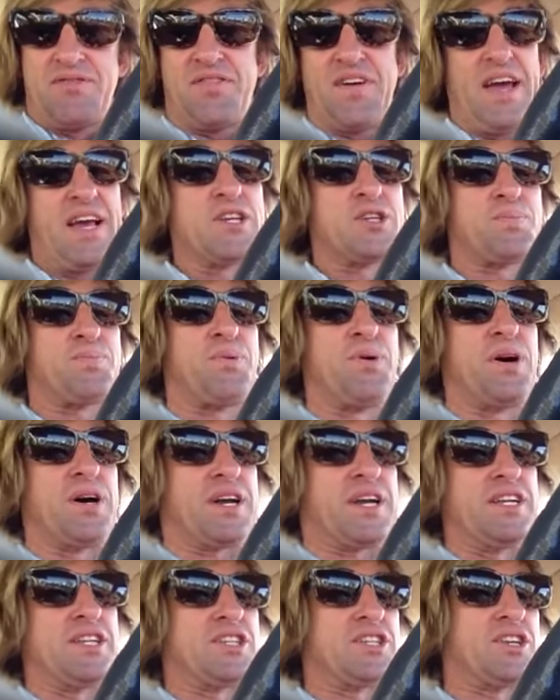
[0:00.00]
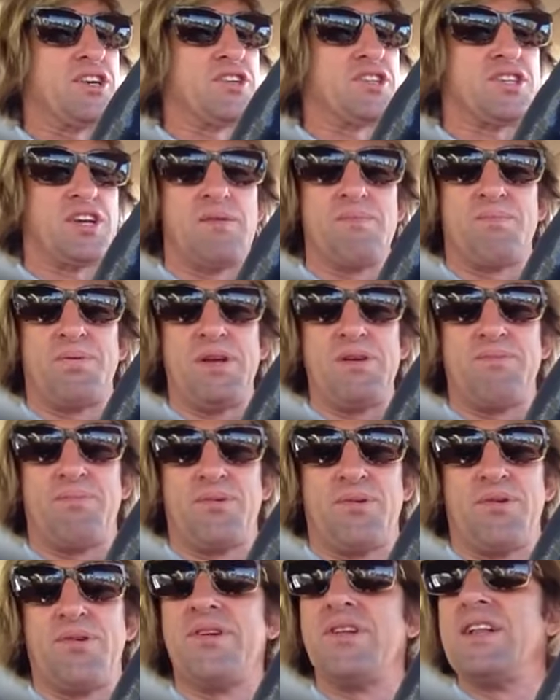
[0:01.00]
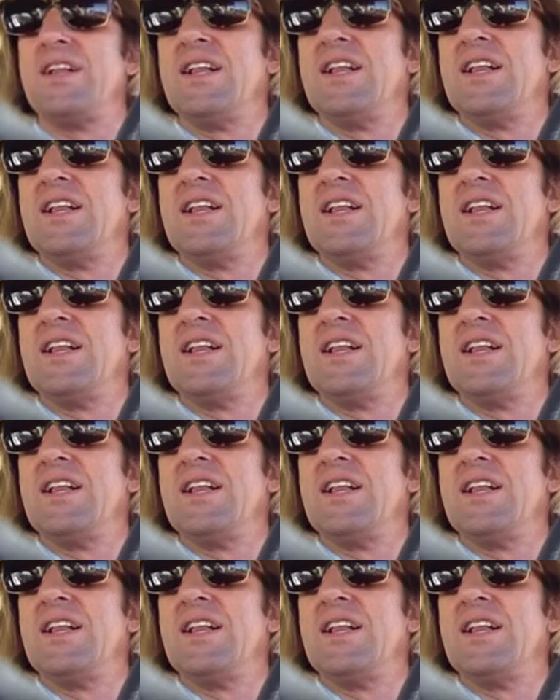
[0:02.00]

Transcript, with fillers: Facebook and so some people